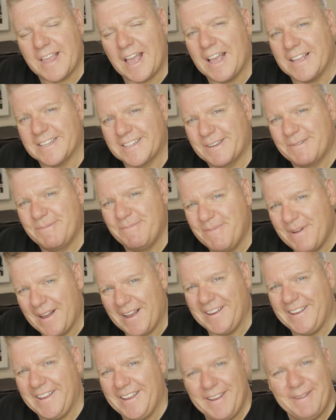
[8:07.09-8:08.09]
That's
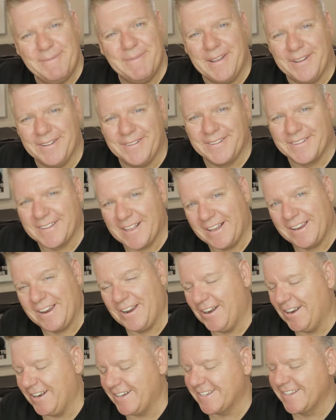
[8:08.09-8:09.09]
my email
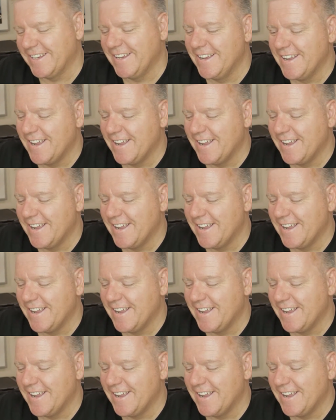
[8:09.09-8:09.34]
alert.